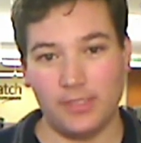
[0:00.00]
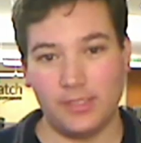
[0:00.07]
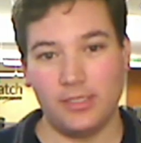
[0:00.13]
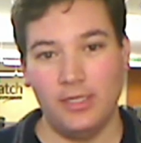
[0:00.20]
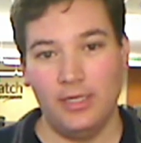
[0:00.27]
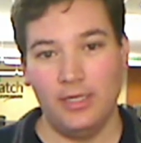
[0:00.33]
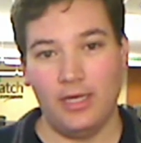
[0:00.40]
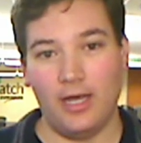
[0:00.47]
Okay.
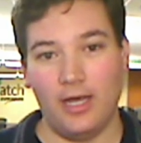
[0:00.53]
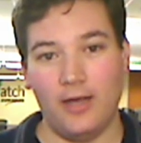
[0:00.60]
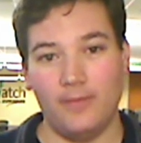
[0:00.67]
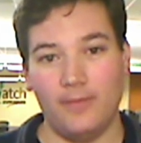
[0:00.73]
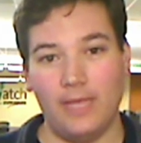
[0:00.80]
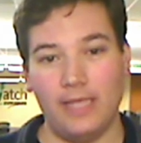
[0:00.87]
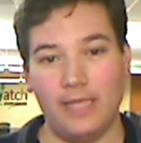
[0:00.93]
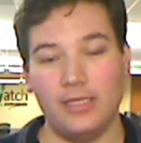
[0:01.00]

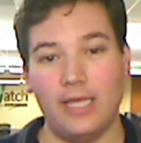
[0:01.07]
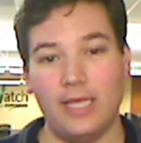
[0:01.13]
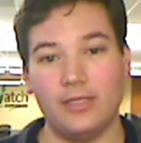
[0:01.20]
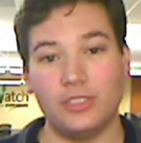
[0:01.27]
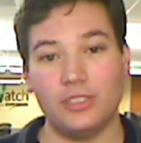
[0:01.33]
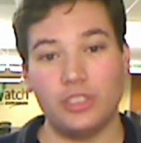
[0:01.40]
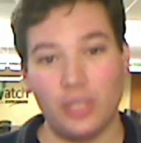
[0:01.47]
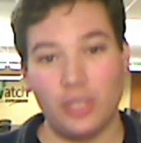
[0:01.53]
And
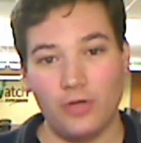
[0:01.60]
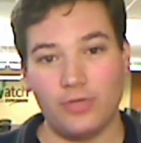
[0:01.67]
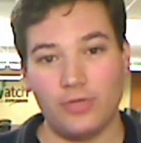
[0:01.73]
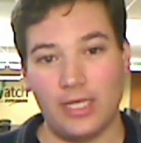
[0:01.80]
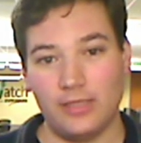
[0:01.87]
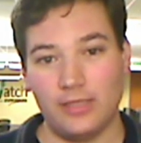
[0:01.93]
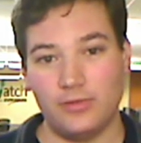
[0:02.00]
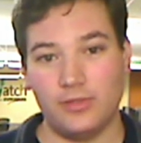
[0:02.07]
the show
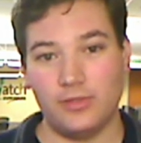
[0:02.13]
that